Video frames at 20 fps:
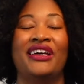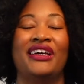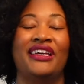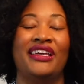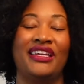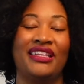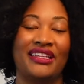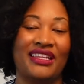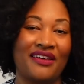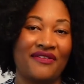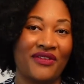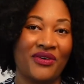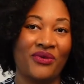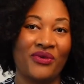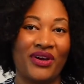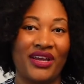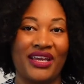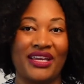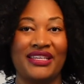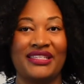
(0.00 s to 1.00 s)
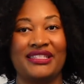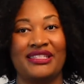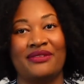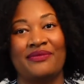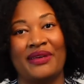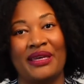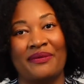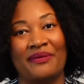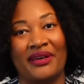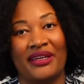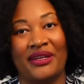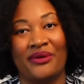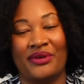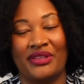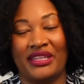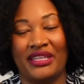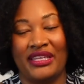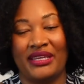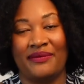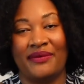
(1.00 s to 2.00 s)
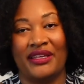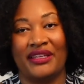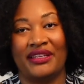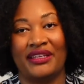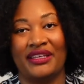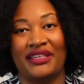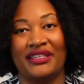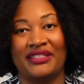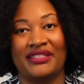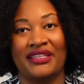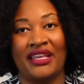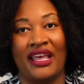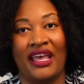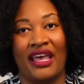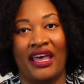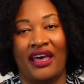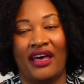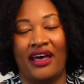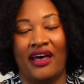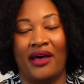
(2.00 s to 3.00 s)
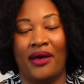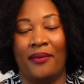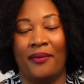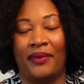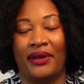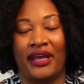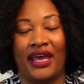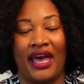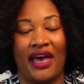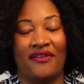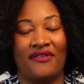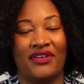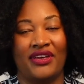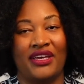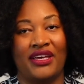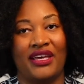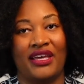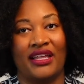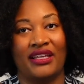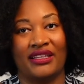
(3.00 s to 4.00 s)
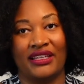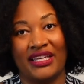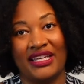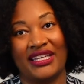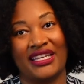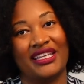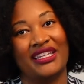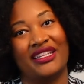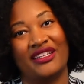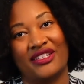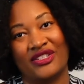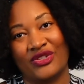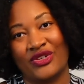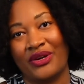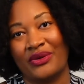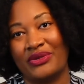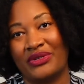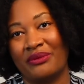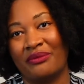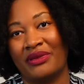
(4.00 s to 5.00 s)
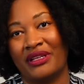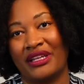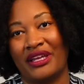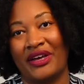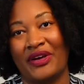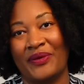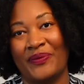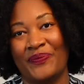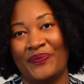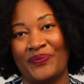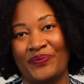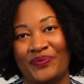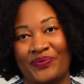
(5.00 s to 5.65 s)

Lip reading: 11 ways to make money with an email list, and I have a link in the description below.